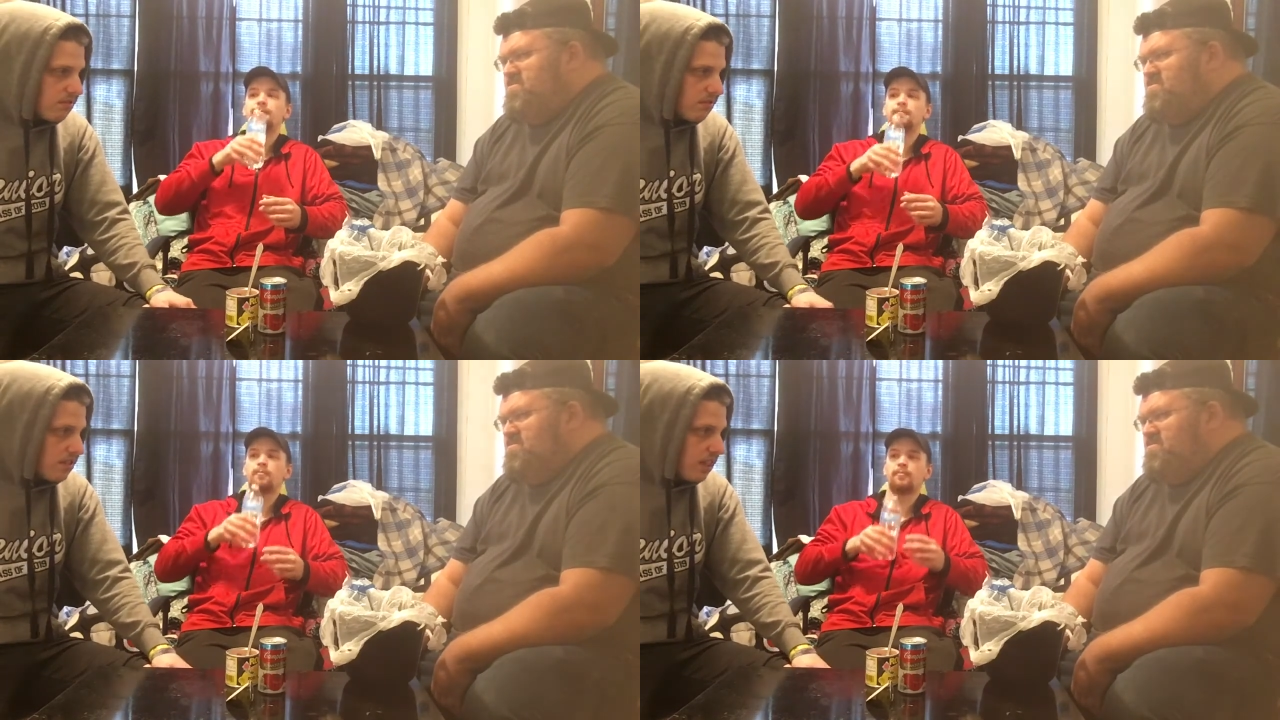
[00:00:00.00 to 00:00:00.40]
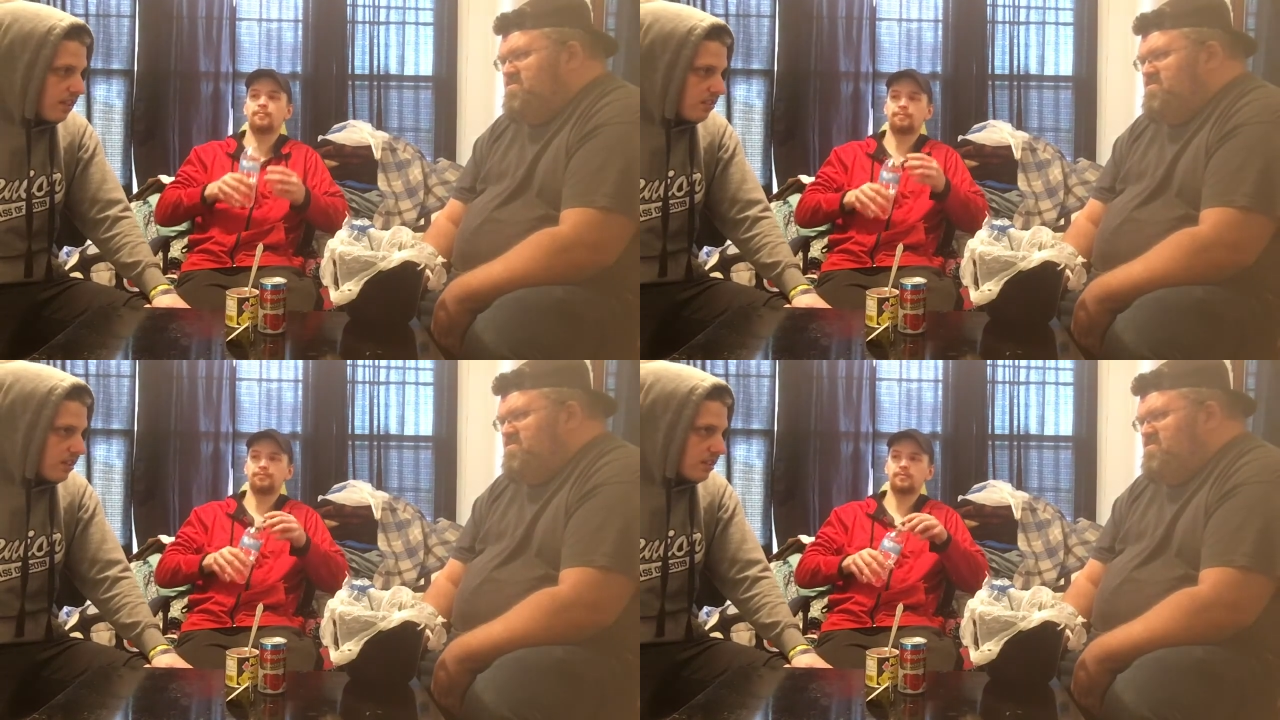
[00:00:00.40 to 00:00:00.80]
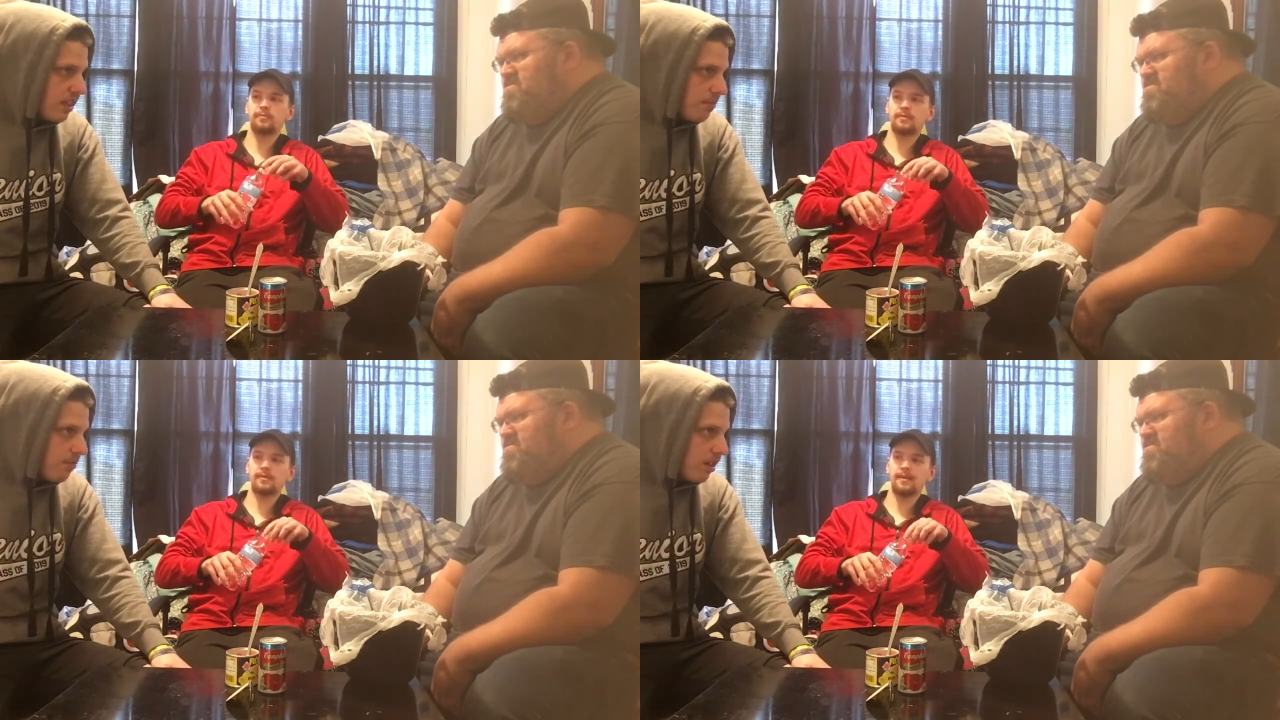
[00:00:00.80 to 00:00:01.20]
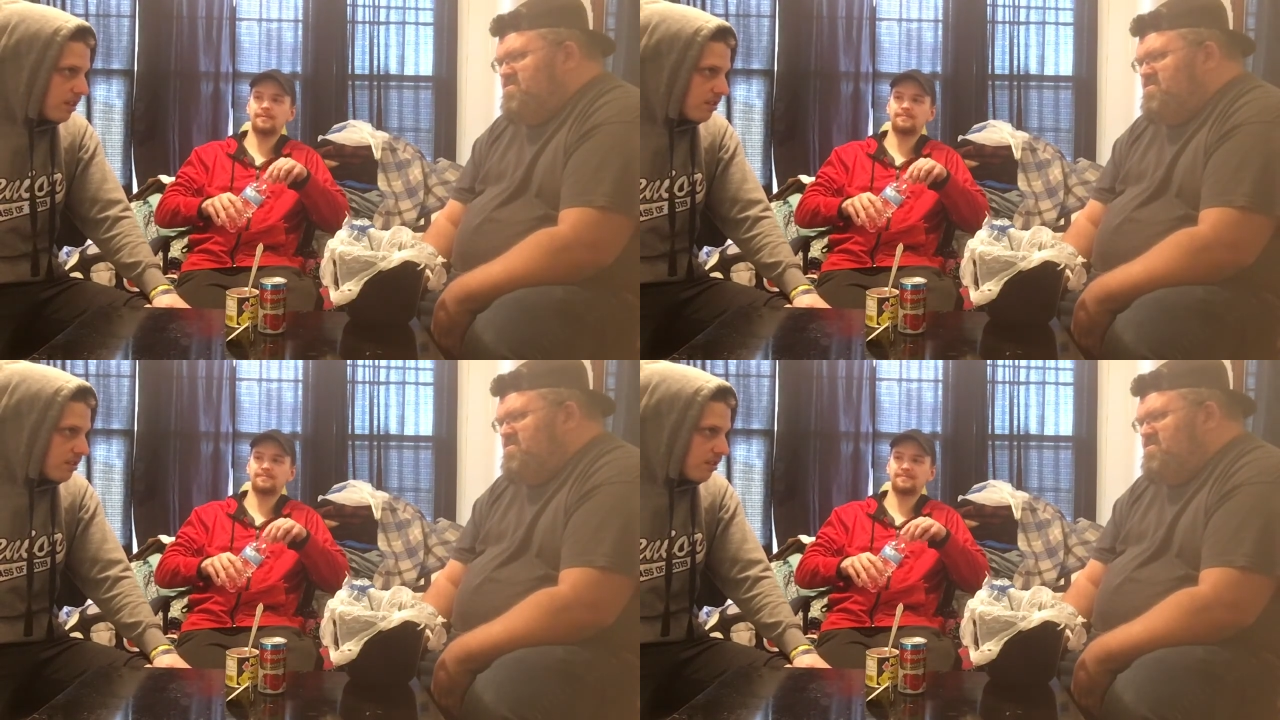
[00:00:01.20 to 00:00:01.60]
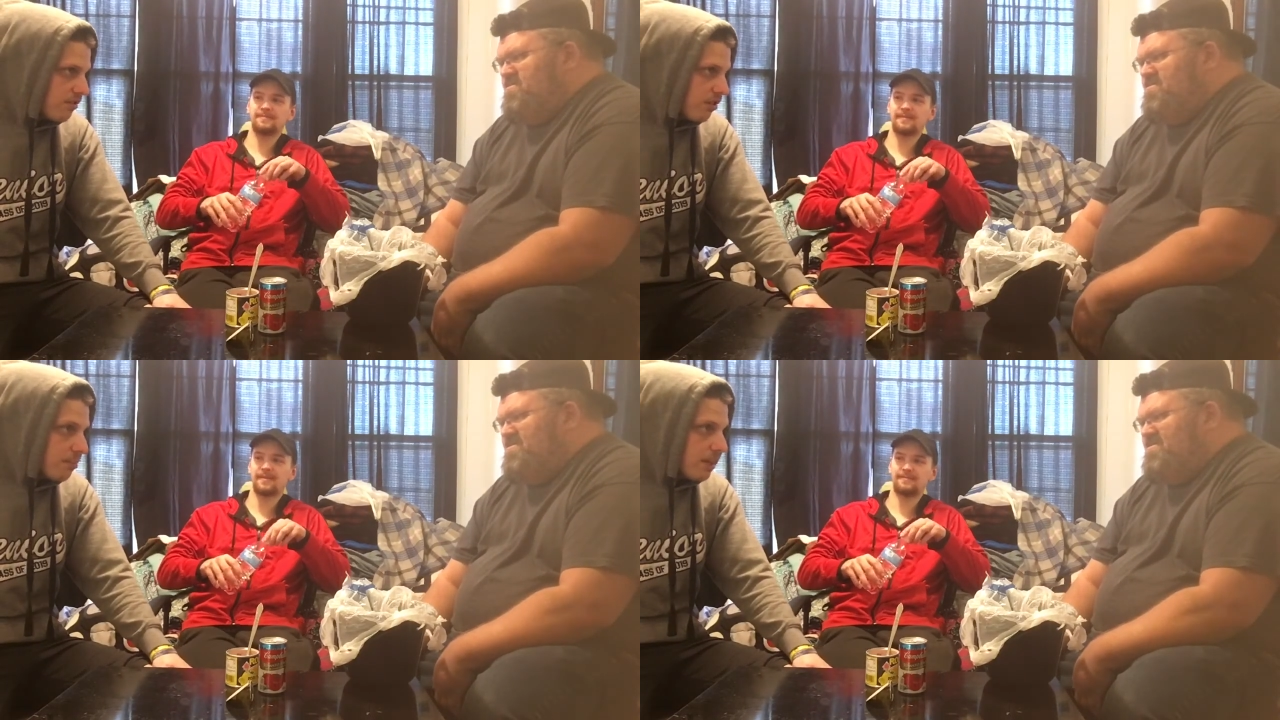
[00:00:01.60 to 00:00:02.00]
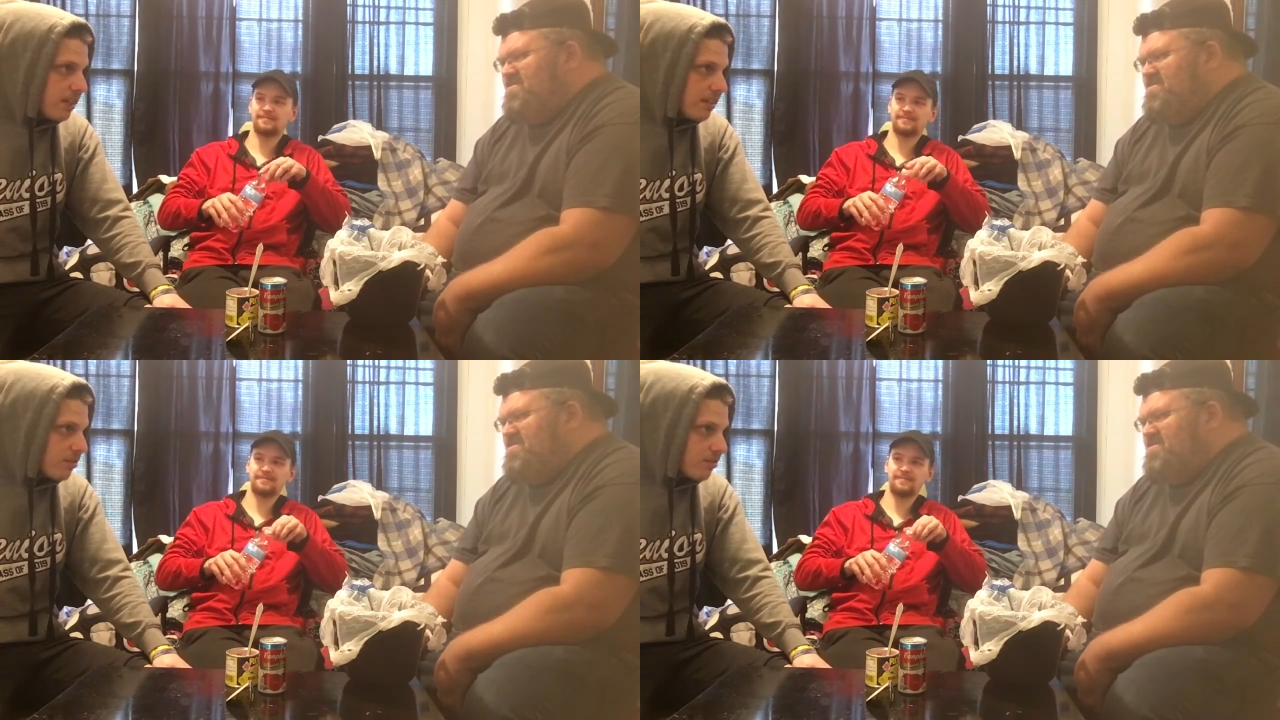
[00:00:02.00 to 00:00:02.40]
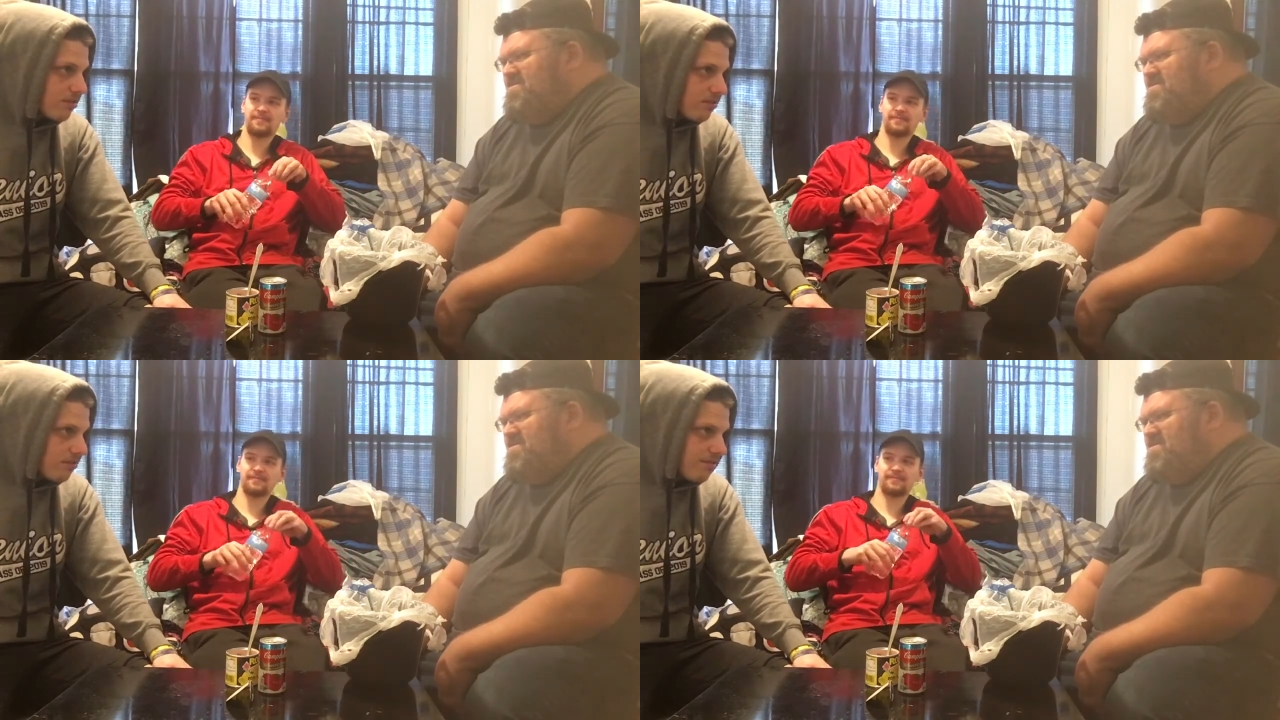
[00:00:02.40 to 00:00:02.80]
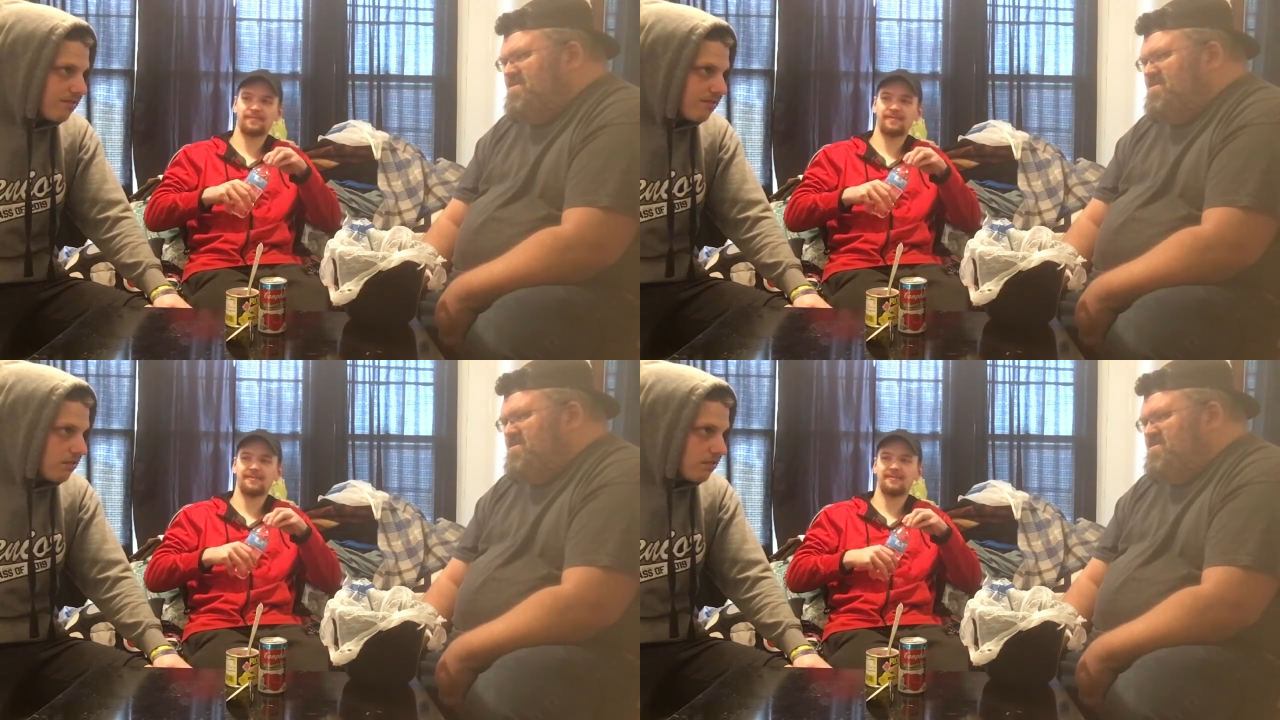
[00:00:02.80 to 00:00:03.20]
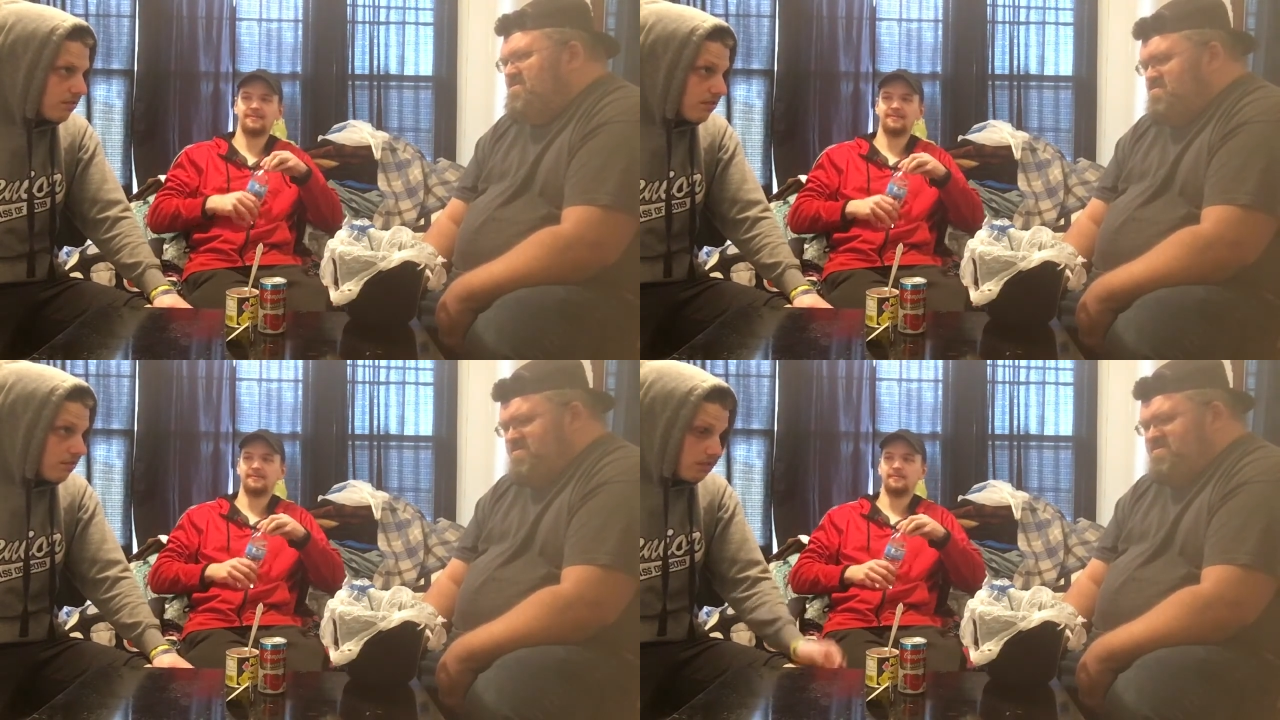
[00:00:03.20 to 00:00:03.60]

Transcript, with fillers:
Speaker 1: Yeah, it's like deep fried and stuff. Them pig ears. You can